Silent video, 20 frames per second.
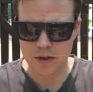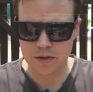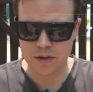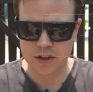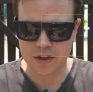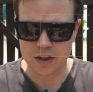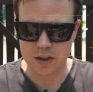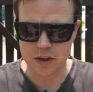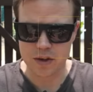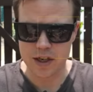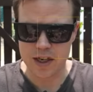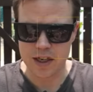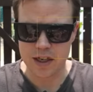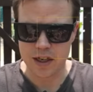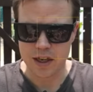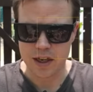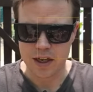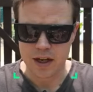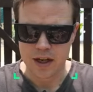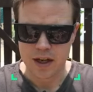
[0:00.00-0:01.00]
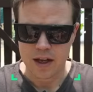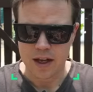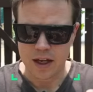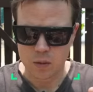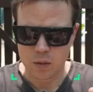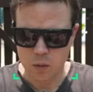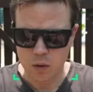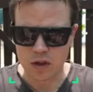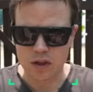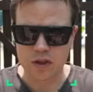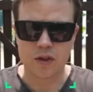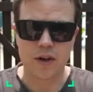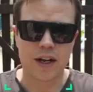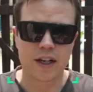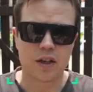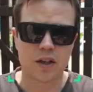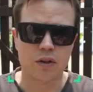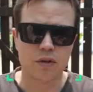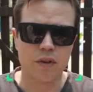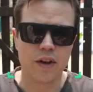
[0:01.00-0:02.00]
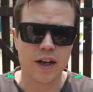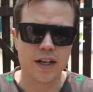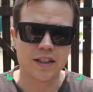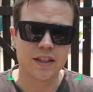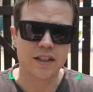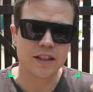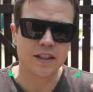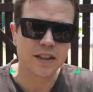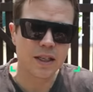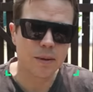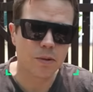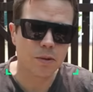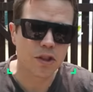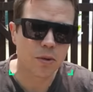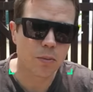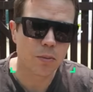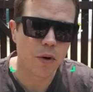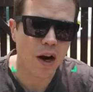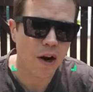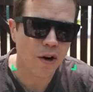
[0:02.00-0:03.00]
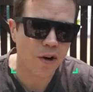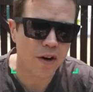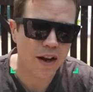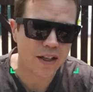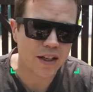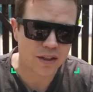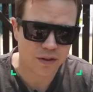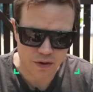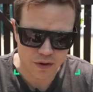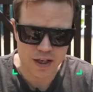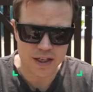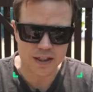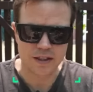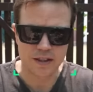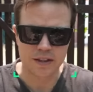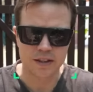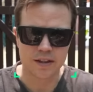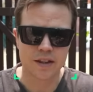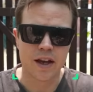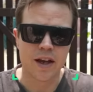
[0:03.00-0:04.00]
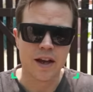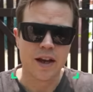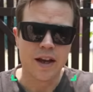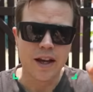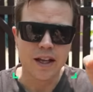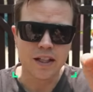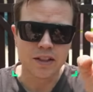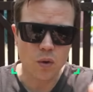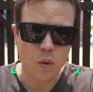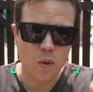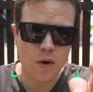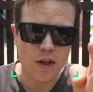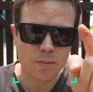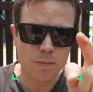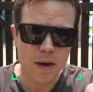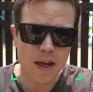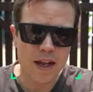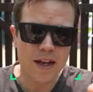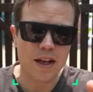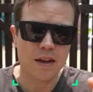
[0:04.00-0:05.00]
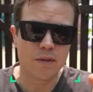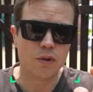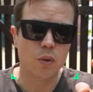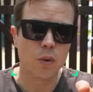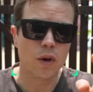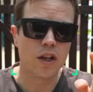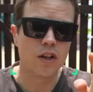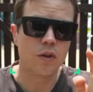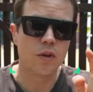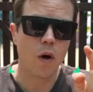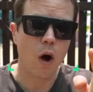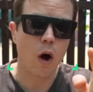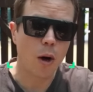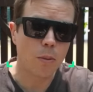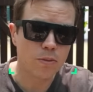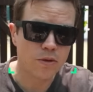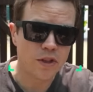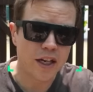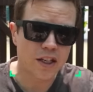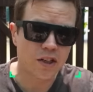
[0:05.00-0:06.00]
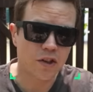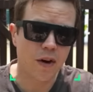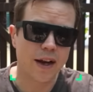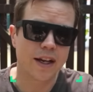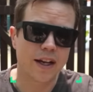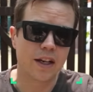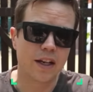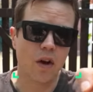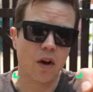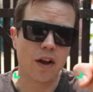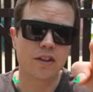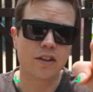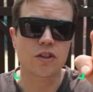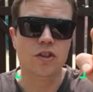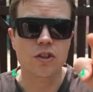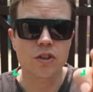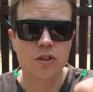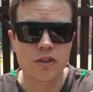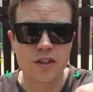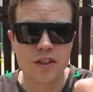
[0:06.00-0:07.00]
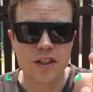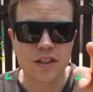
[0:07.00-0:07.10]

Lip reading: on the screen, it will track your face and it seems to prioritize faces. It's always better if you want to do object tracking to use the